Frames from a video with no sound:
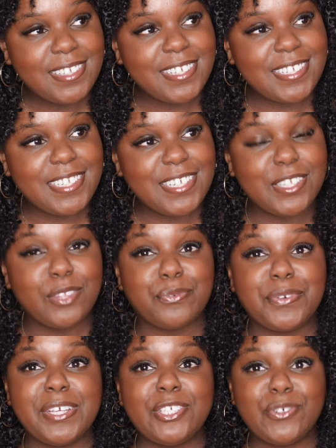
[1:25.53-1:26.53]
the season
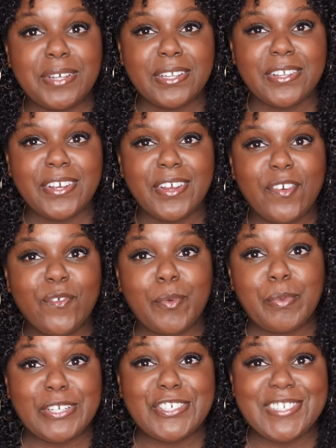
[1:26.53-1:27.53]
three trailer
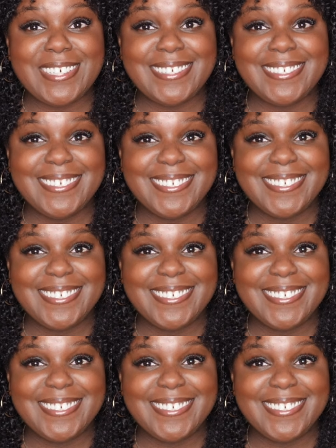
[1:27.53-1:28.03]
for Bridgerton.